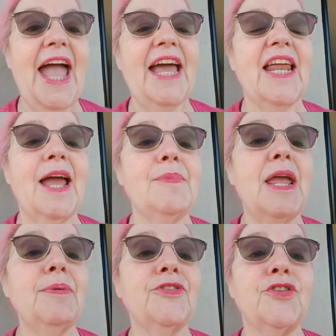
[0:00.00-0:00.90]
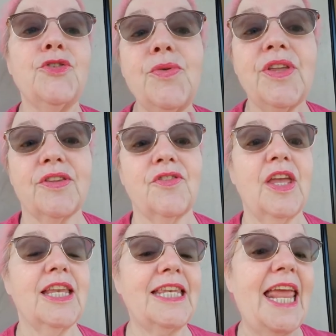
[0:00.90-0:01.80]
And I'm able to do this,
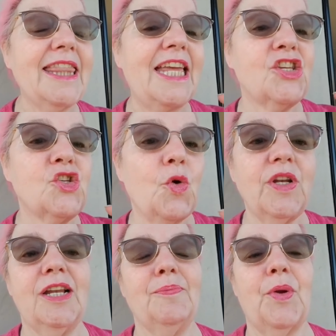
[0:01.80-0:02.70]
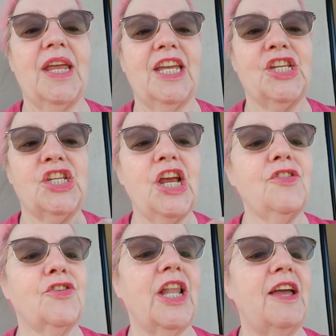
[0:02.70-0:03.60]
take that short little break, share
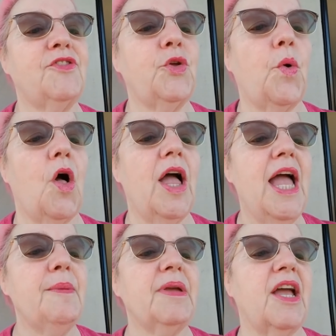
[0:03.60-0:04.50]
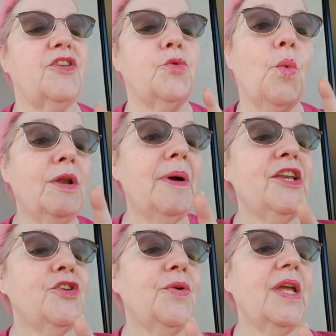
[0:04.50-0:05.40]
this live to you all, because what am
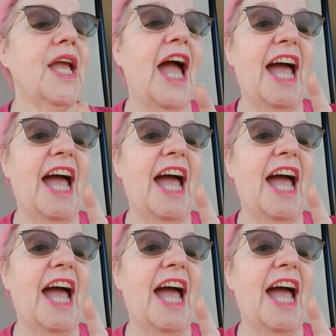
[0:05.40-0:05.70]
I doing?